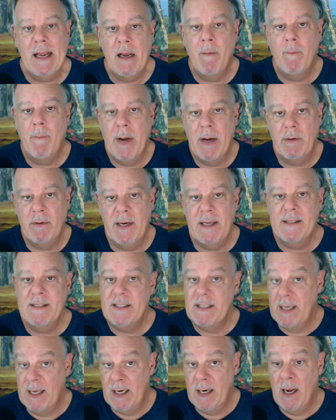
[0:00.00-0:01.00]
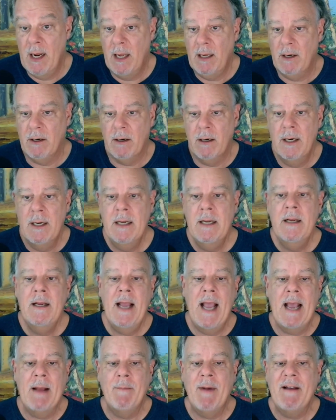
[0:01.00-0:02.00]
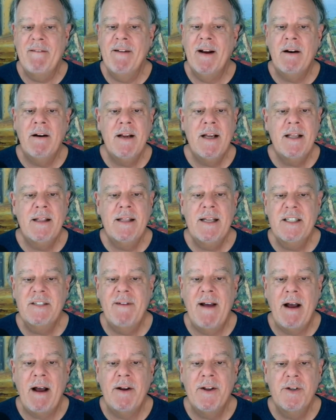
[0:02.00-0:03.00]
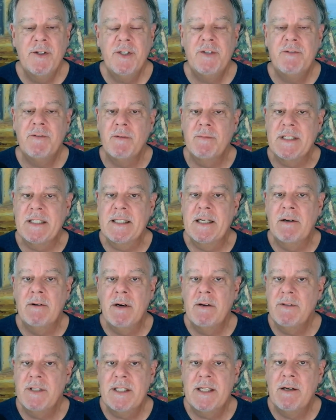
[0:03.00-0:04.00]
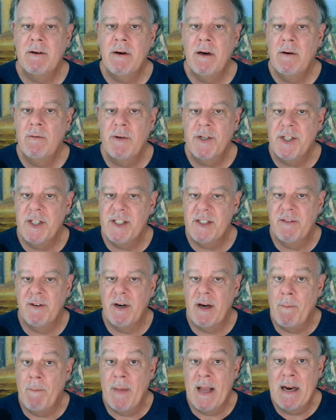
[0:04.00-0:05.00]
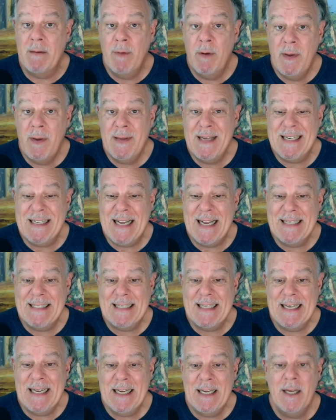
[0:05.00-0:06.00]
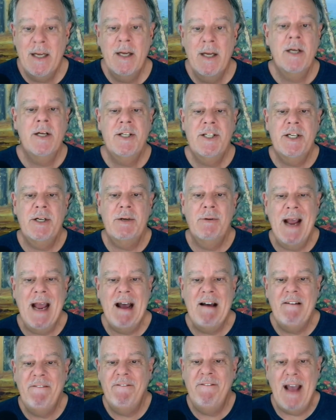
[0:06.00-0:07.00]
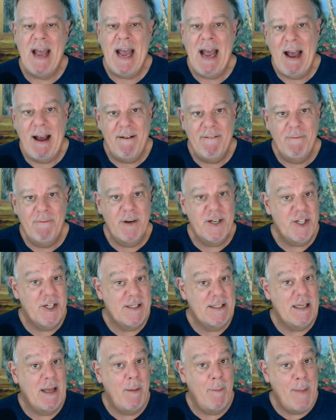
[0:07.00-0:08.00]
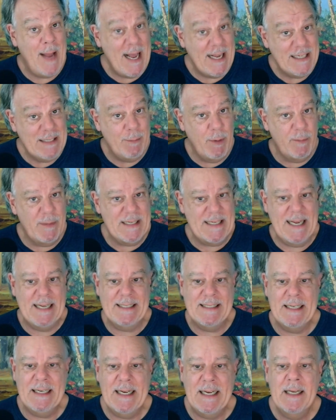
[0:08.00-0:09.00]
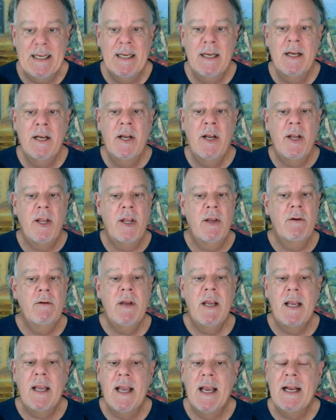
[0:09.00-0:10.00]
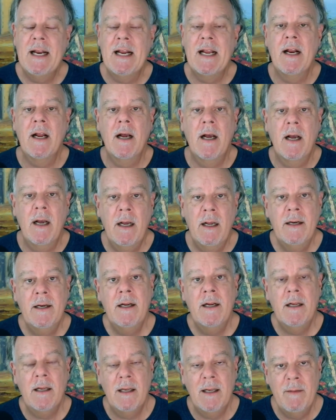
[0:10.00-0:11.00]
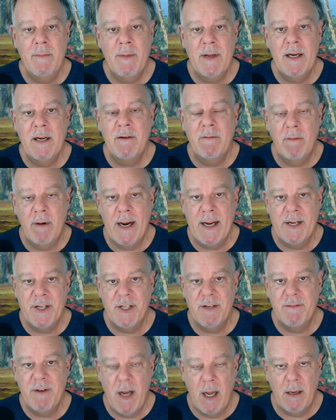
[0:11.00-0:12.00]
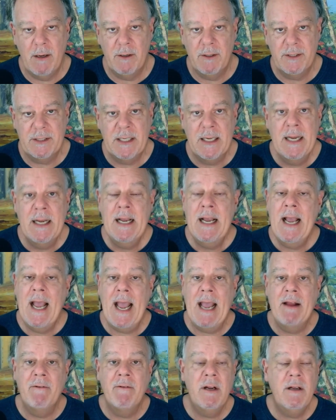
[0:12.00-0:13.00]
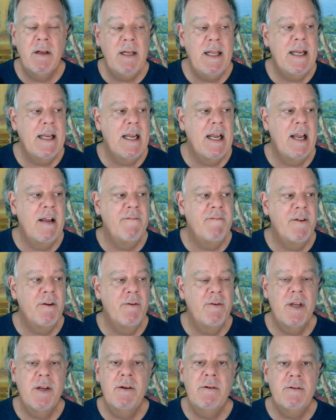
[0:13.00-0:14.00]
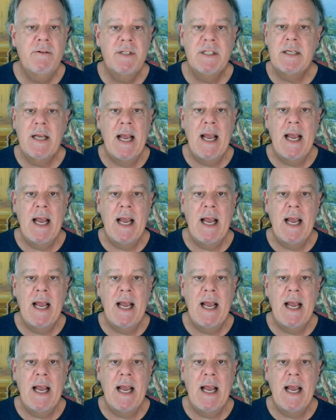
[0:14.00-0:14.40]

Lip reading: components in color. And by varying these values from 00, which is very minimum intensity, to FF, which is maximum intensity, you can get an unlimited range of colors. And really, if you use